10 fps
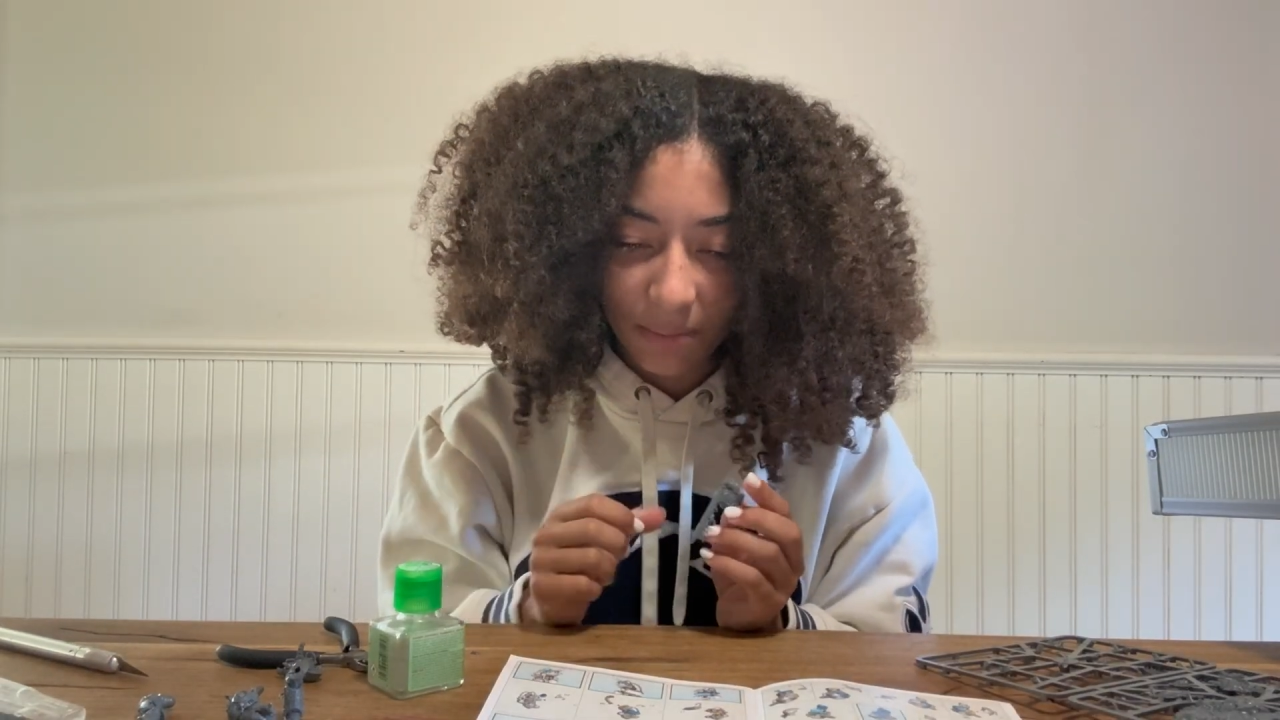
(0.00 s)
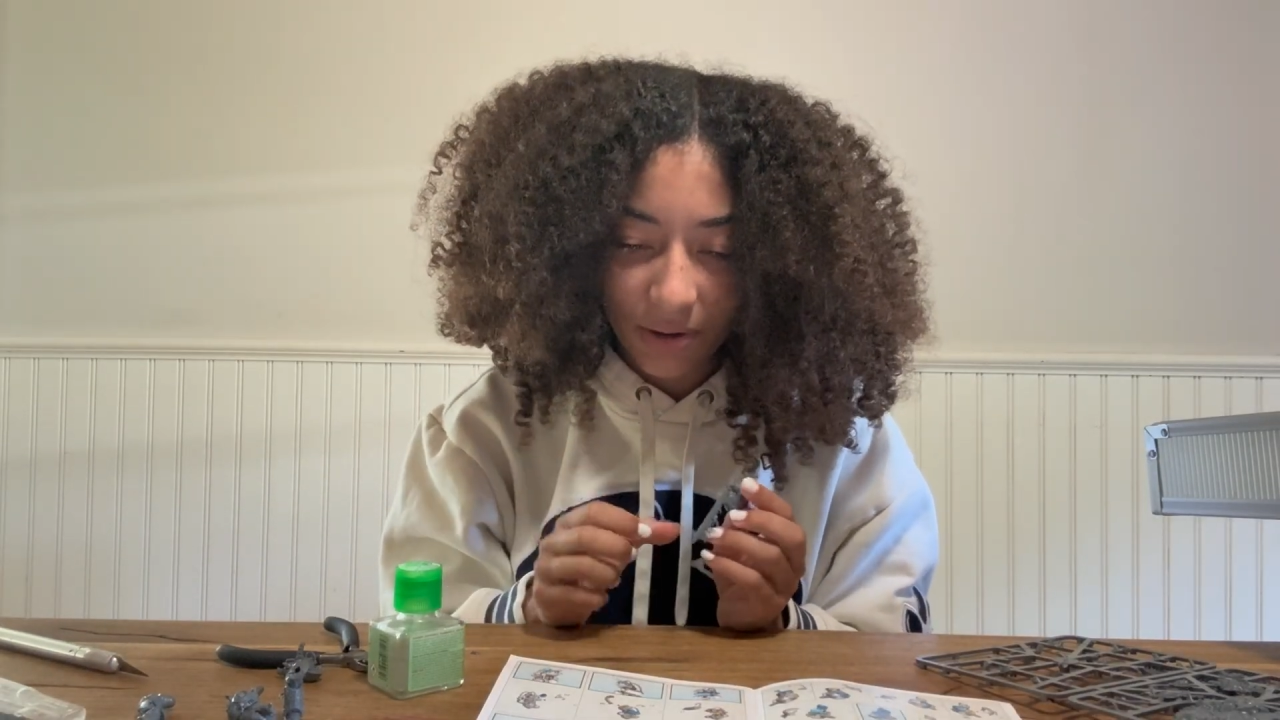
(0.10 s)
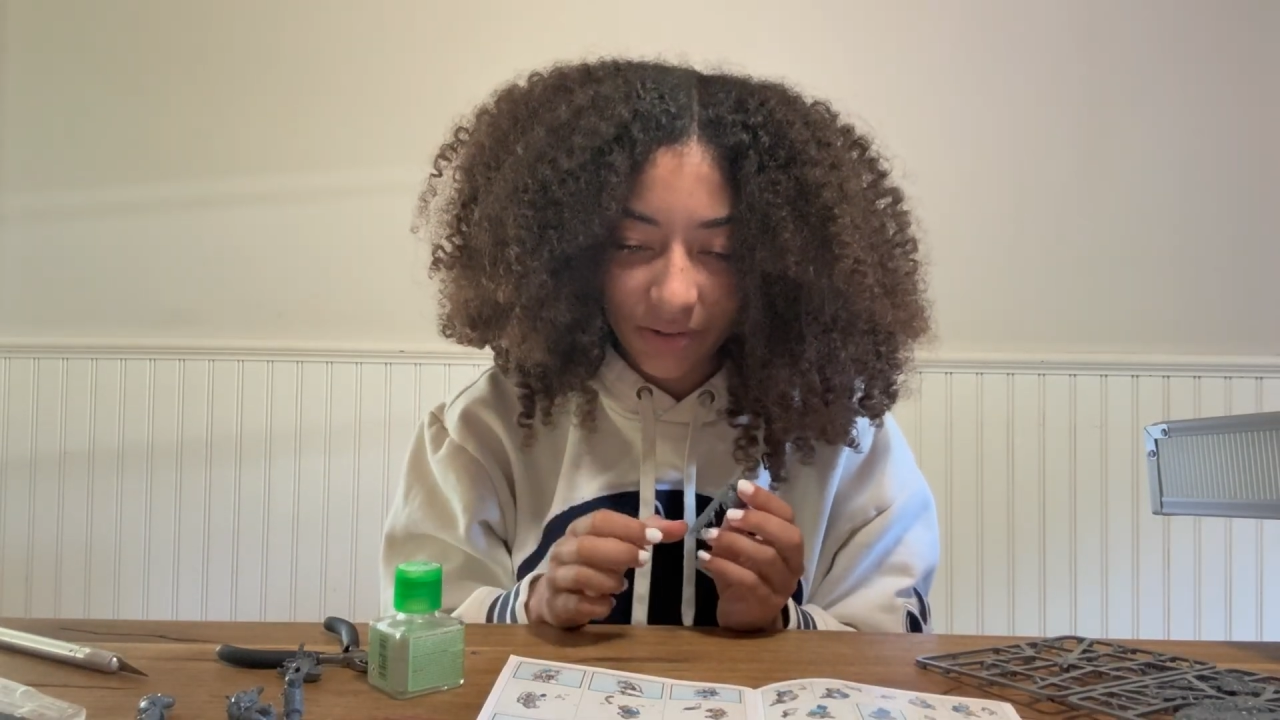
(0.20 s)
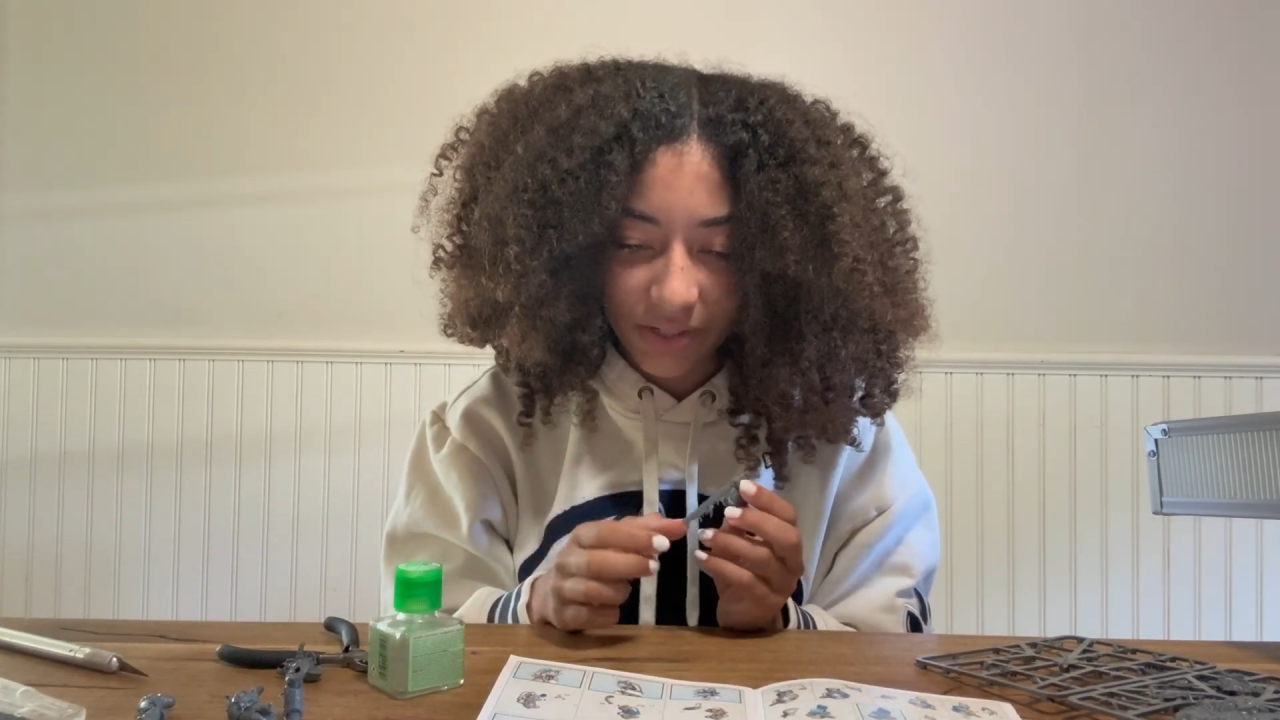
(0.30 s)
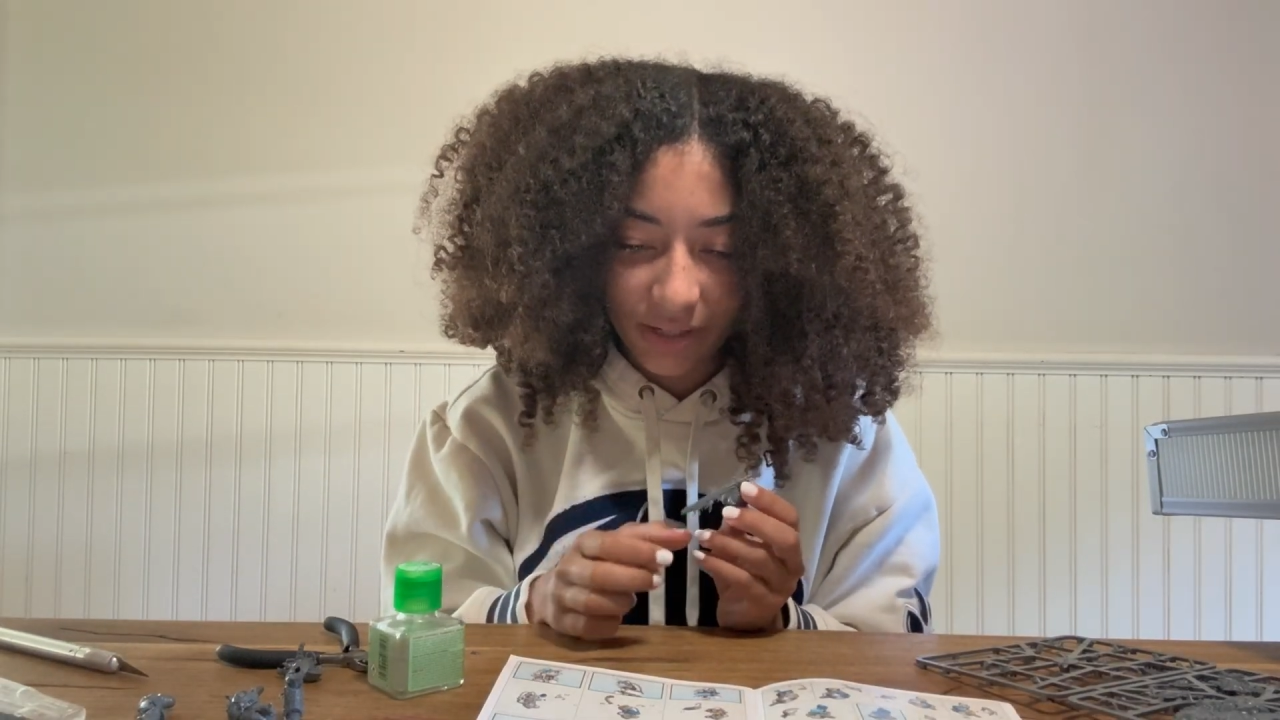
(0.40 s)

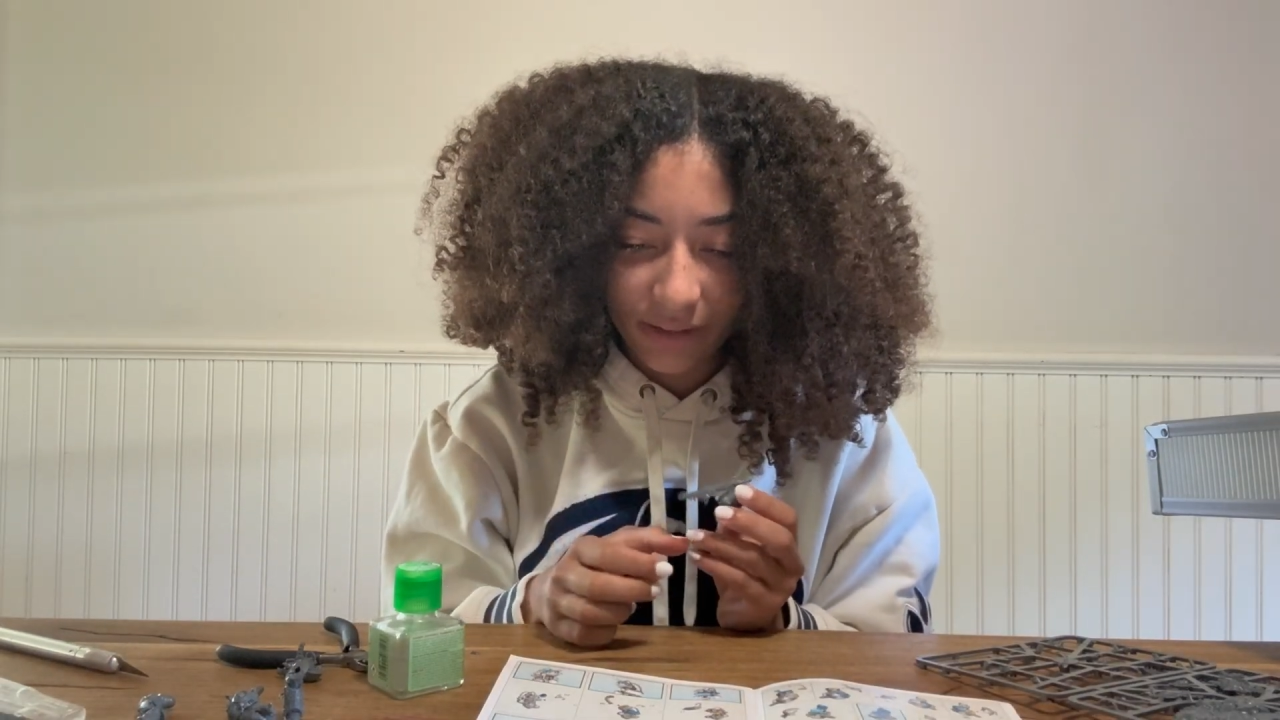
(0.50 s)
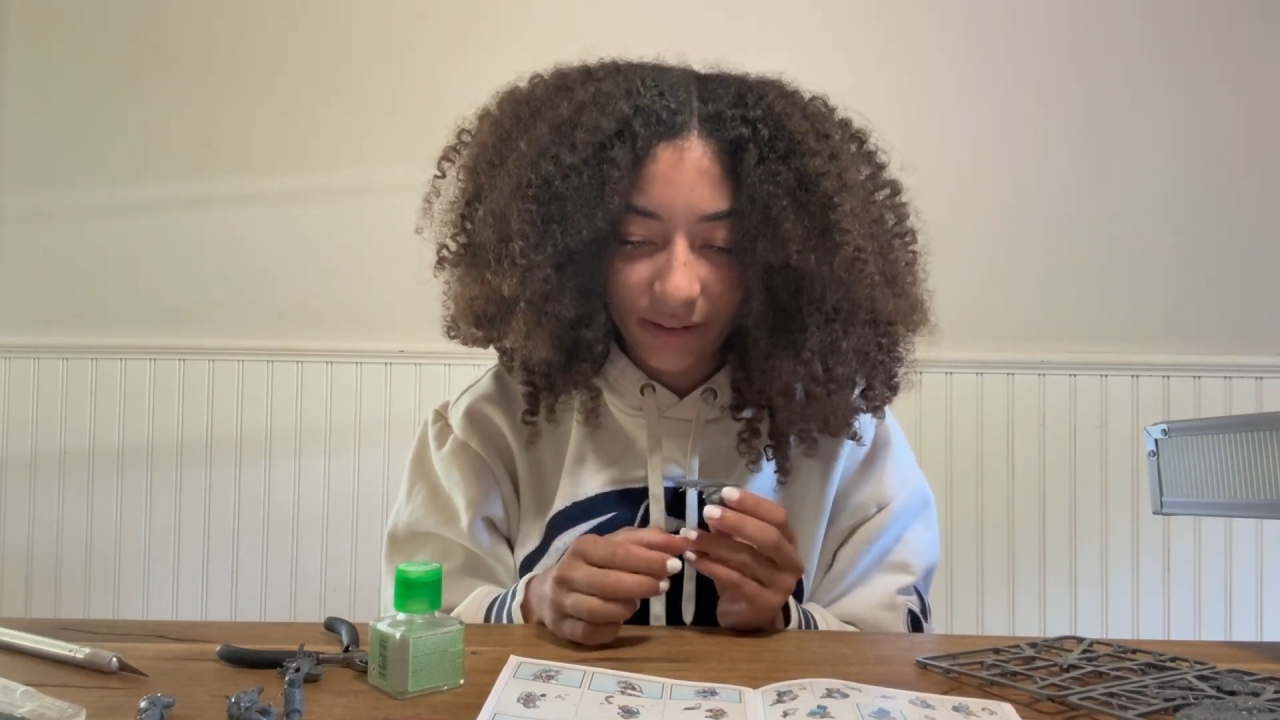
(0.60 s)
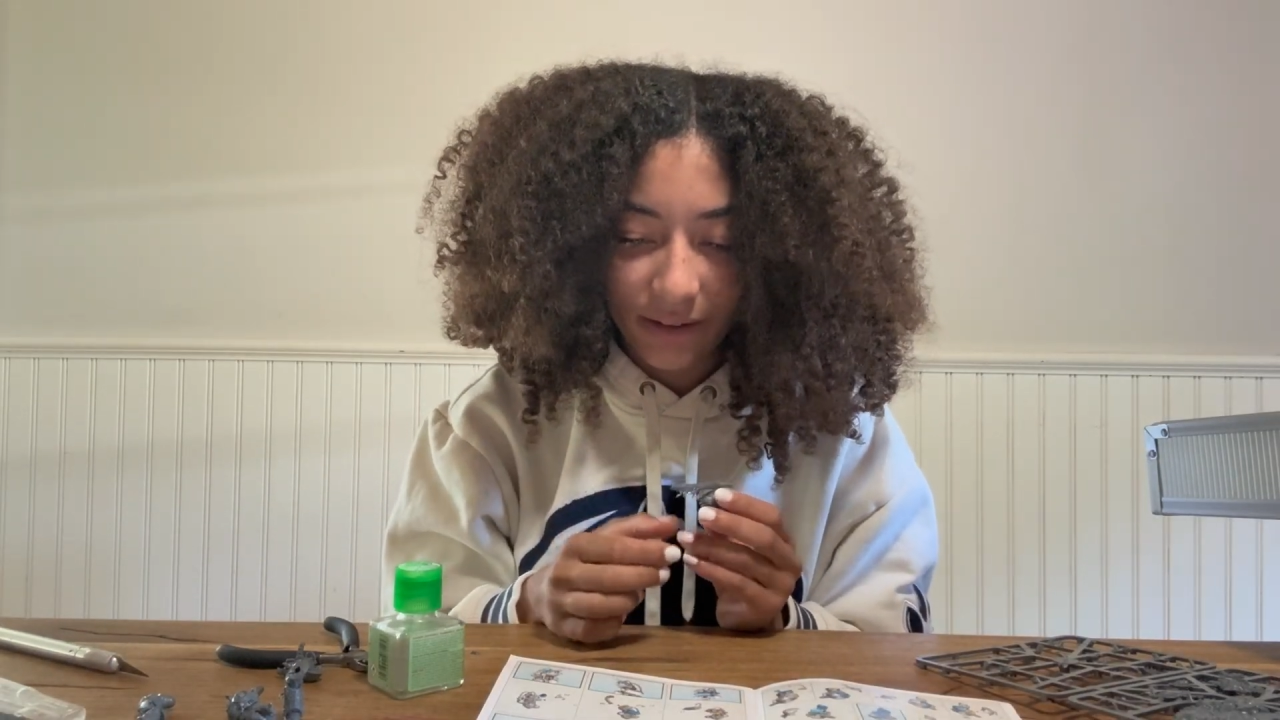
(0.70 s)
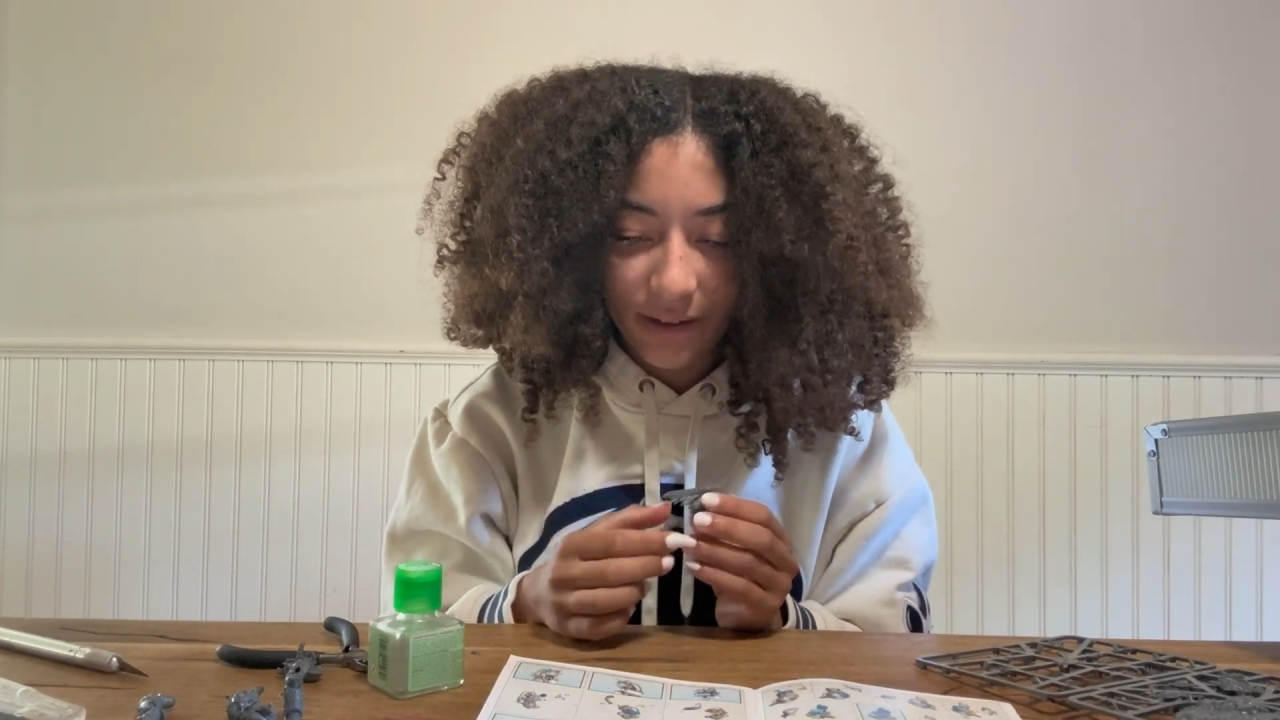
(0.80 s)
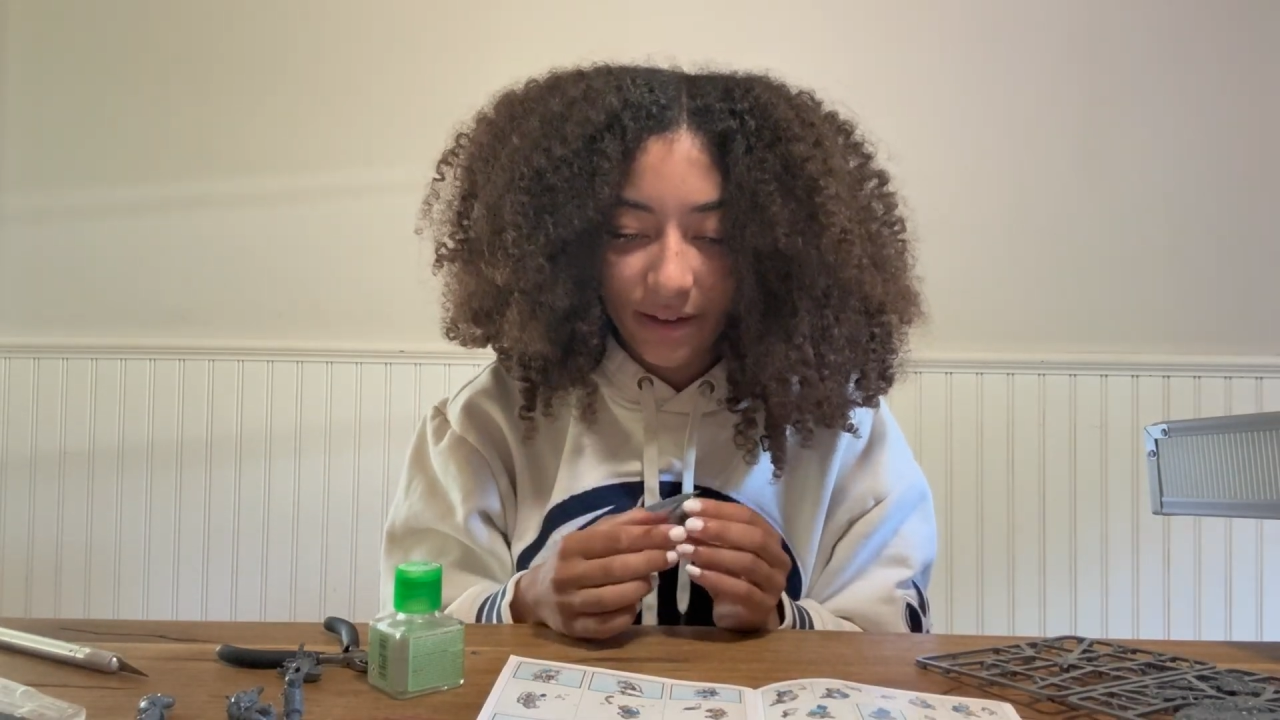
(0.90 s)
person